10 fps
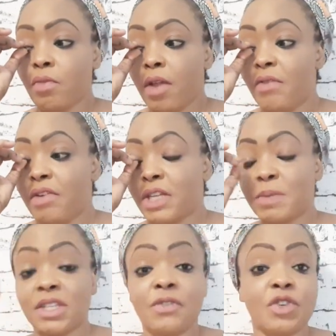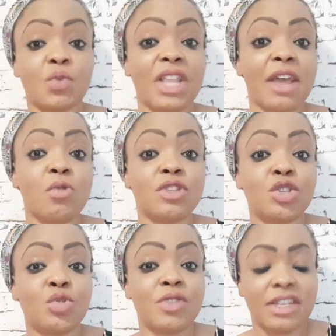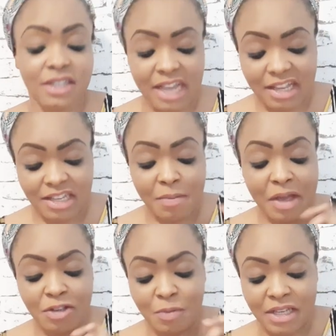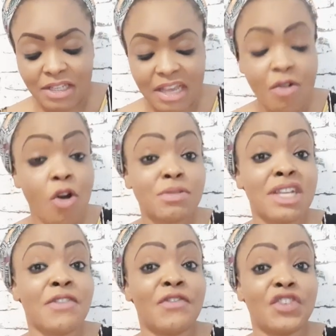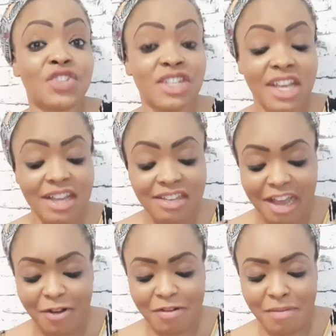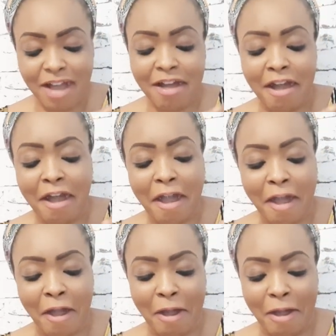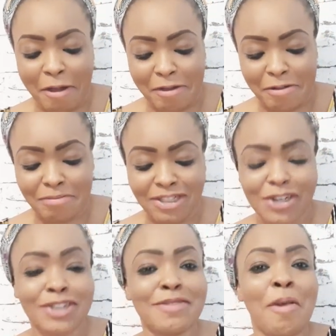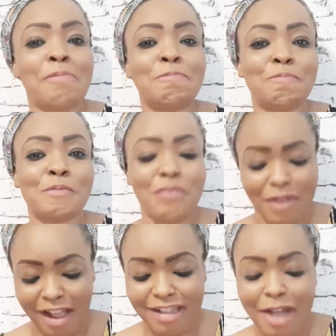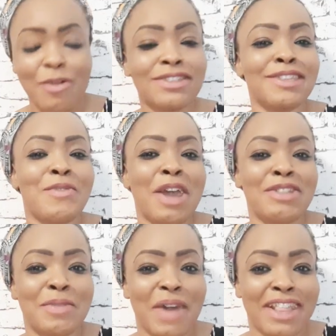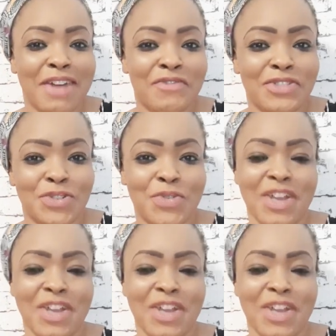Very expensive fish. When I cooked this stew yesterday, I tell my husband, I say, oh, say the fish today in case I come. Because, now once in a while, you buy that fish.